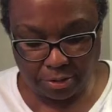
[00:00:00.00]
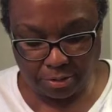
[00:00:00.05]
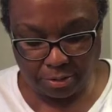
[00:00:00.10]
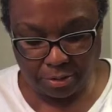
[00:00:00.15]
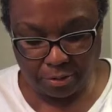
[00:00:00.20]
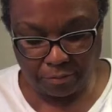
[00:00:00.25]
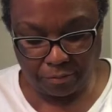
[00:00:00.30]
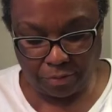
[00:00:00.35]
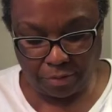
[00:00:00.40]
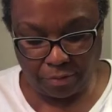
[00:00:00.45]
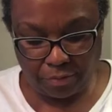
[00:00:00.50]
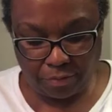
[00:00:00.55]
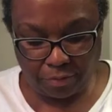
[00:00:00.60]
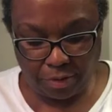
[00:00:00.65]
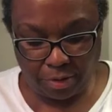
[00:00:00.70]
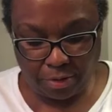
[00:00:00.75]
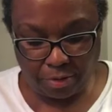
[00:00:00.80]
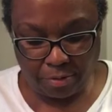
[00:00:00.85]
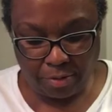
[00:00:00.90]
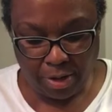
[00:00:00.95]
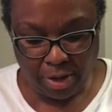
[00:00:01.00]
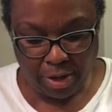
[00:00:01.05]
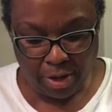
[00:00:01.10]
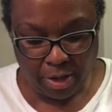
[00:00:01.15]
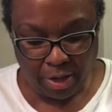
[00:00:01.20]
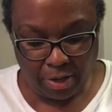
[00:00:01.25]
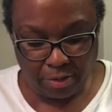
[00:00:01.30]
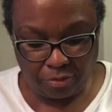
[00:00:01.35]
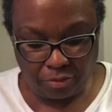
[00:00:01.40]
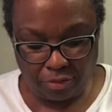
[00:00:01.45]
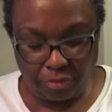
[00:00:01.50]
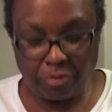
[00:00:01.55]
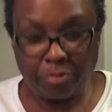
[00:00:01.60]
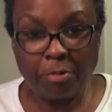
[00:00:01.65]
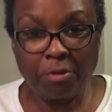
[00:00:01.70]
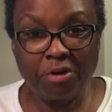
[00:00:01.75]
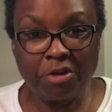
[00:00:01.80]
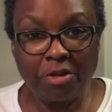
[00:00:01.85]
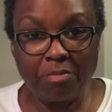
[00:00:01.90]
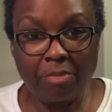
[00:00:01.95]
different, and she's
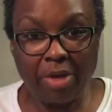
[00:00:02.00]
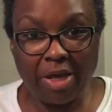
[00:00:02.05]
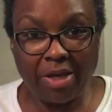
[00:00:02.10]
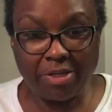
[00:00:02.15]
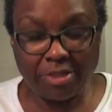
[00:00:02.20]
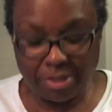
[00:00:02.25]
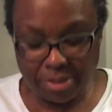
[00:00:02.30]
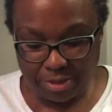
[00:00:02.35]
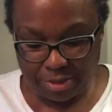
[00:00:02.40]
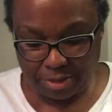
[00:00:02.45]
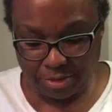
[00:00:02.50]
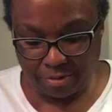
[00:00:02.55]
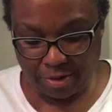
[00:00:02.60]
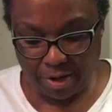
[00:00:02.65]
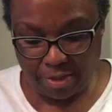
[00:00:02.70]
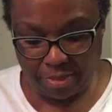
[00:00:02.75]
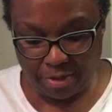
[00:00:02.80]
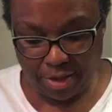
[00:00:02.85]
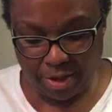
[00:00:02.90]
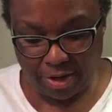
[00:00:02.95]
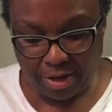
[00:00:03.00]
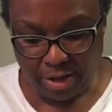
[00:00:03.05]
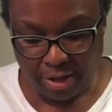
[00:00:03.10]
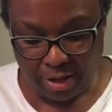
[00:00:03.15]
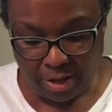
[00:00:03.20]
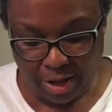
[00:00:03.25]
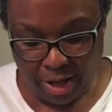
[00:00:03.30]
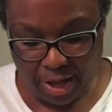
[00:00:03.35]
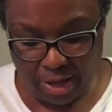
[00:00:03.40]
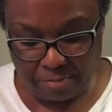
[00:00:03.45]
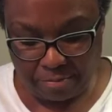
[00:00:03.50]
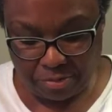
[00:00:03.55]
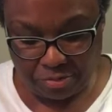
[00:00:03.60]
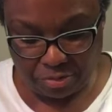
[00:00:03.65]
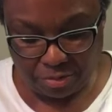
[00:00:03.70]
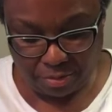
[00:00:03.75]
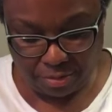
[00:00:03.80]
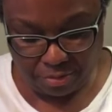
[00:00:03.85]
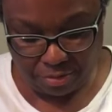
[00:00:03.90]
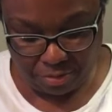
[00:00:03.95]
pretty amazing, so I thought I would
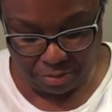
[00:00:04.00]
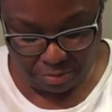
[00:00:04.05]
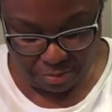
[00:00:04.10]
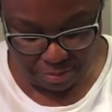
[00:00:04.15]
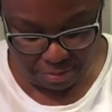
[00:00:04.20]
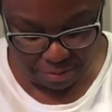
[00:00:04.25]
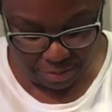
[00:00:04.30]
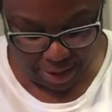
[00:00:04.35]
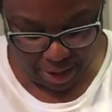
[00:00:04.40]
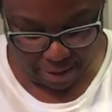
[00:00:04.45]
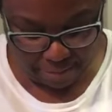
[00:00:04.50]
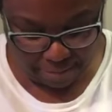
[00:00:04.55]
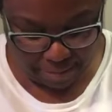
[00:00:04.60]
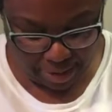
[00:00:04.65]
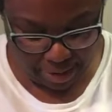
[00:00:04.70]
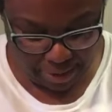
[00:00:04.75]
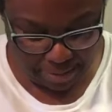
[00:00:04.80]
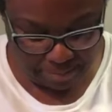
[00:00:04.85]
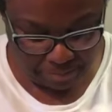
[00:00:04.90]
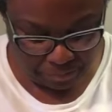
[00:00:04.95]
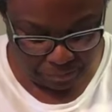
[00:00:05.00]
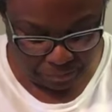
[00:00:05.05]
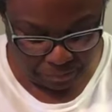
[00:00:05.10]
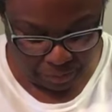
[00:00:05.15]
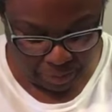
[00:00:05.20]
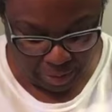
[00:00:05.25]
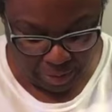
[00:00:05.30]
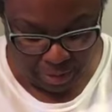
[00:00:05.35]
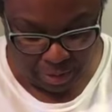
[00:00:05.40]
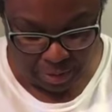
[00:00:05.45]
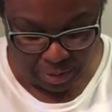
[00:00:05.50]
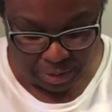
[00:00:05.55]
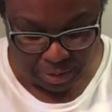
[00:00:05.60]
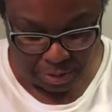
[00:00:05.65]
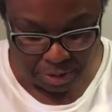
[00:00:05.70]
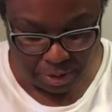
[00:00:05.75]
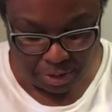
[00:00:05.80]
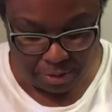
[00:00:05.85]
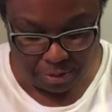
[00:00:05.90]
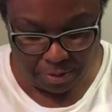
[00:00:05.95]
do it that way.
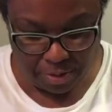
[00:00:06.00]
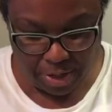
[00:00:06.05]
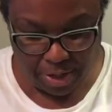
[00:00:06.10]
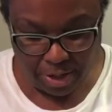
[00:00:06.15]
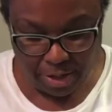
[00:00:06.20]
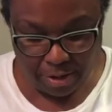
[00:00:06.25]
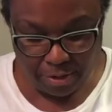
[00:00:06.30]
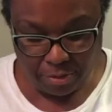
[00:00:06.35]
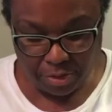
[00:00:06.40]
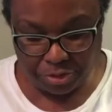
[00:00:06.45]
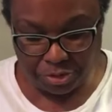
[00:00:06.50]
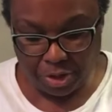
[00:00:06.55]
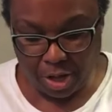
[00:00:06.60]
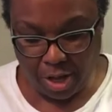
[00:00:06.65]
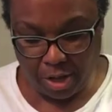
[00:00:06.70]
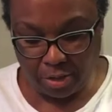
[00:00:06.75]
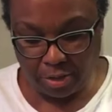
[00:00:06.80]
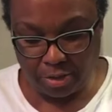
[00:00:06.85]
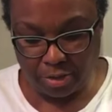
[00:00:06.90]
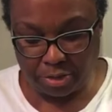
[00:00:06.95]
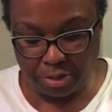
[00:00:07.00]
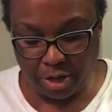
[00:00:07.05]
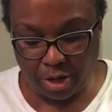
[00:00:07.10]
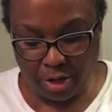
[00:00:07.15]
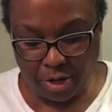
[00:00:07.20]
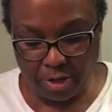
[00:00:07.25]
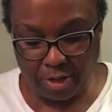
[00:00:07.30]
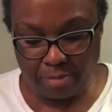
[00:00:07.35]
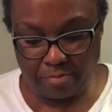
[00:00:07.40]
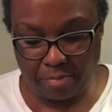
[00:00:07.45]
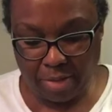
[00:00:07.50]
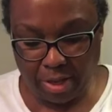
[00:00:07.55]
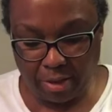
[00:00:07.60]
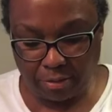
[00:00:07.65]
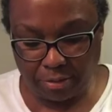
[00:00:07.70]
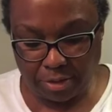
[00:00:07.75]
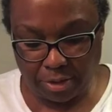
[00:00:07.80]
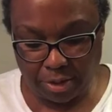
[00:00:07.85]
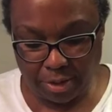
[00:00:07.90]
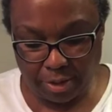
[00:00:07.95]
So the chocolate is already
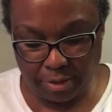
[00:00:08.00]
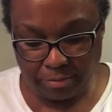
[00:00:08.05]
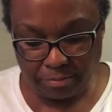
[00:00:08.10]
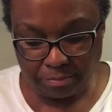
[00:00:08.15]
melted.